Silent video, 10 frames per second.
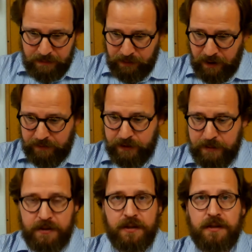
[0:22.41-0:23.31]

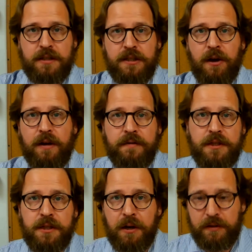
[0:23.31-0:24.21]
Proverbs and Song of
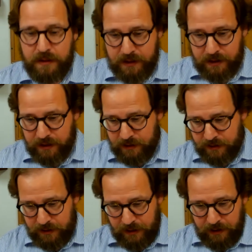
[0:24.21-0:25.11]
Songs
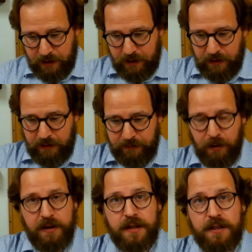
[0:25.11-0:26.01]
is the
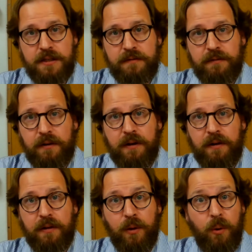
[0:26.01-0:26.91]
focus
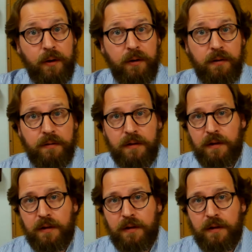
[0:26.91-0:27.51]
for the quarter,